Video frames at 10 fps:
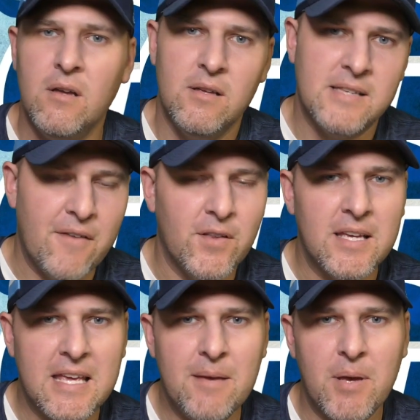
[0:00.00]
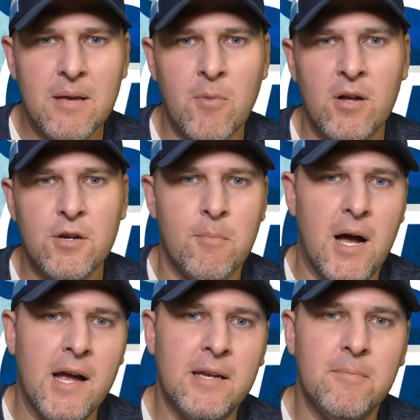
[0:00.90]
definitely keep him on your
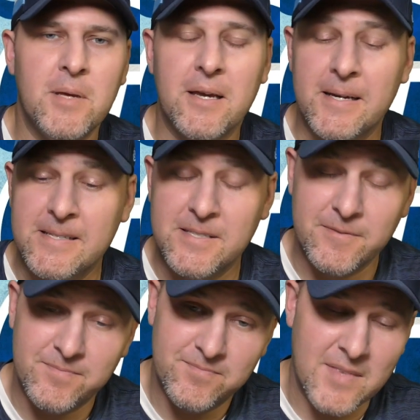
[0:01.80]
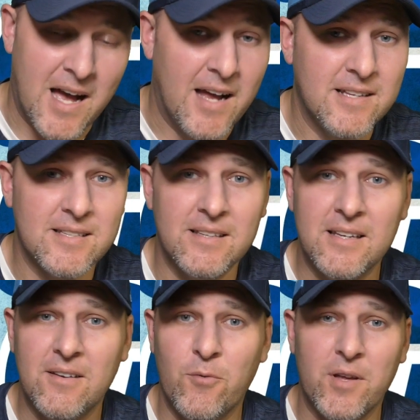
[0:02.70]
mind, because
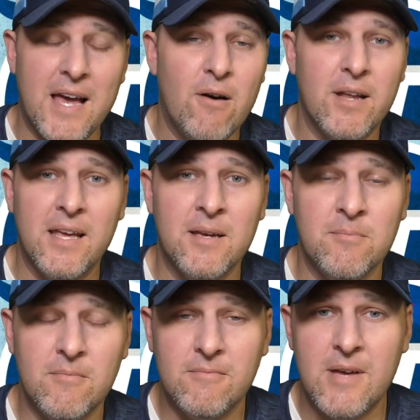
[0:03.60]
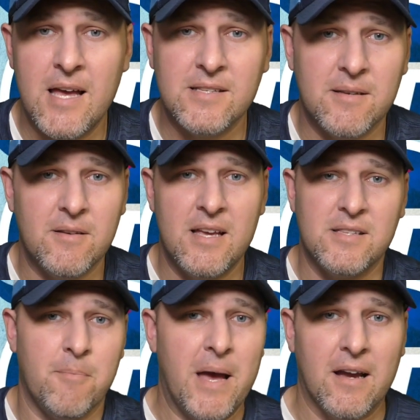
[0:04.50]
honestly, without him as
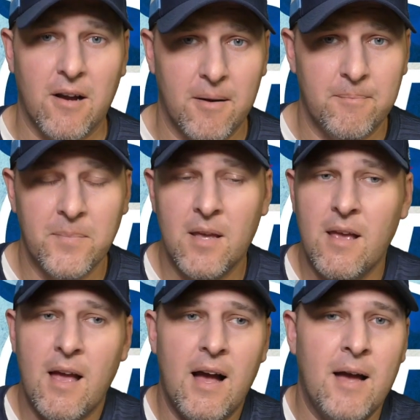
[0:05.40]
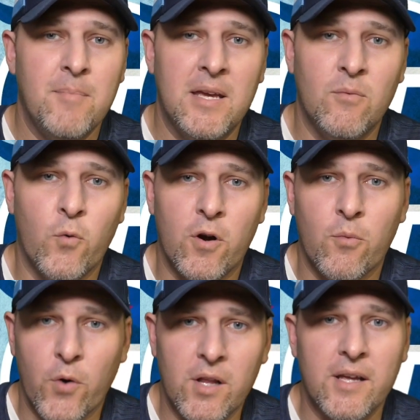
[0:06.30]
a backup, I mean, we're
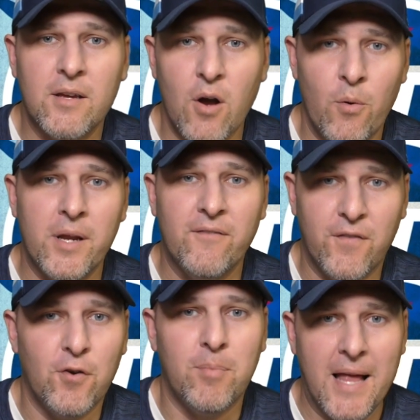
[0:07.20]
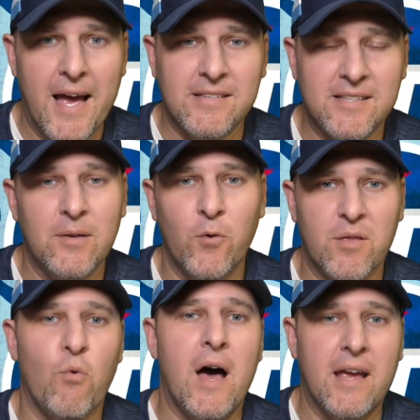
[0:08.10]
really going full blast in with
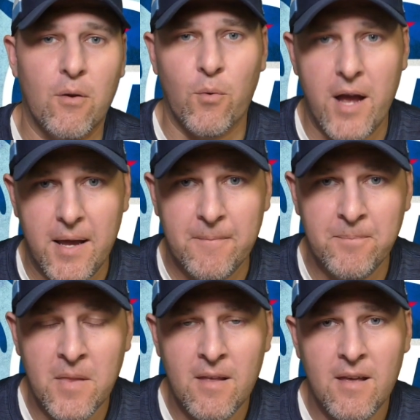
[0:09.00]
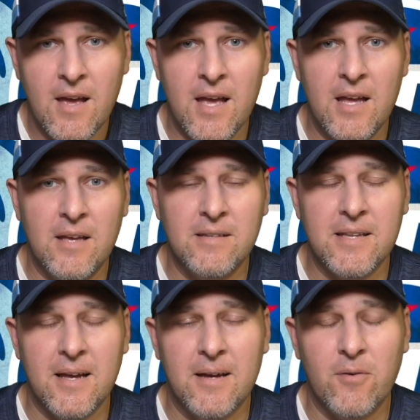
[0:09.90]
Wyatt Ray and
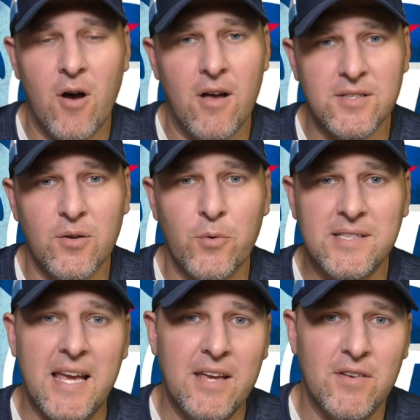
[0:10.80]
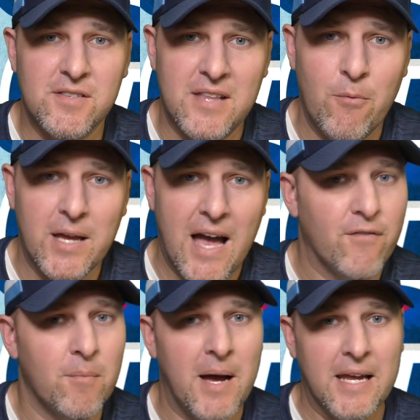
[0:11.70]
also with Davis that we got
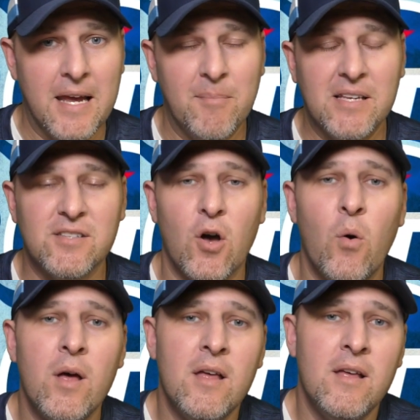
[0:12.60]
from Miami. So